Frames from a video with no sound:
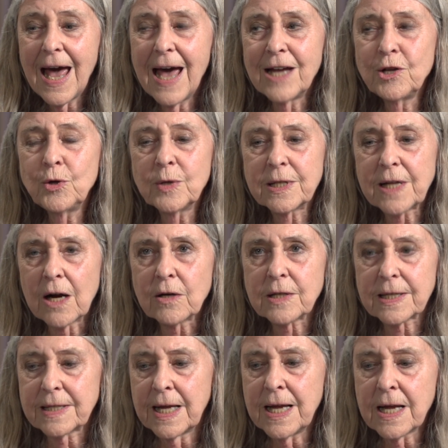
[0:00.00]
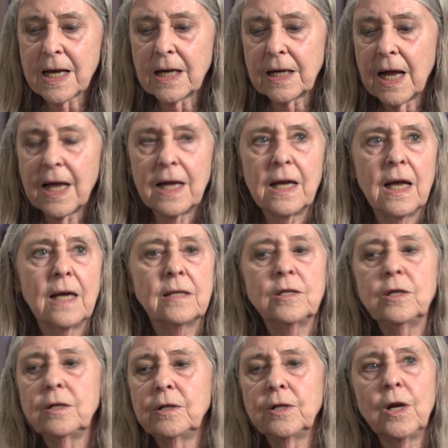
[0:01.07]
and you start seeing it
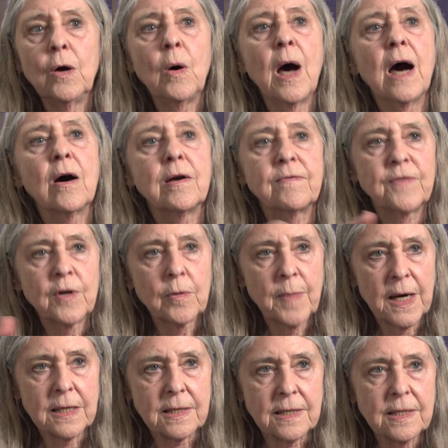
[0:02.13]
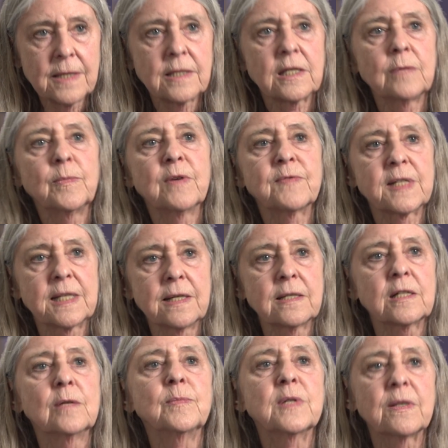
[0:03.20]
and you know how I feel about system of
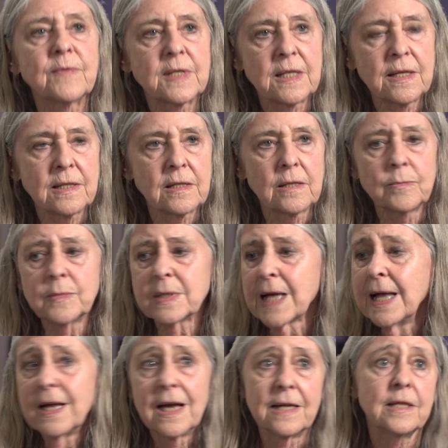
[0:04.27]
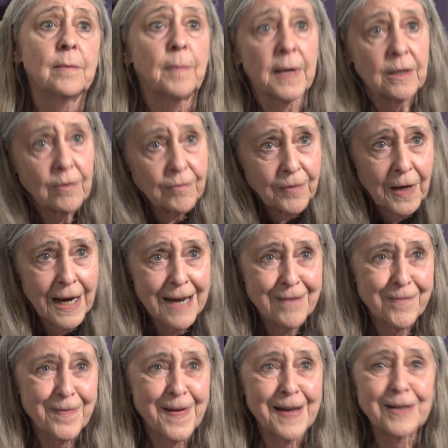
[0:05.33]
systems of systems and the butterfly
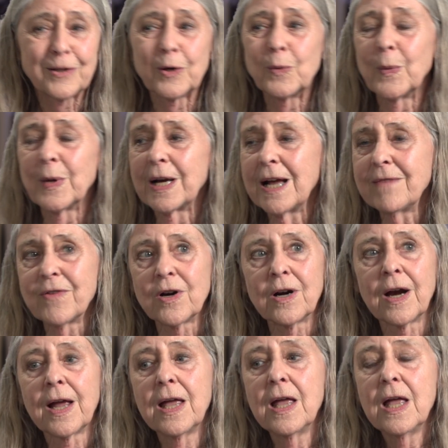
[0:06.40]
effect or whatever.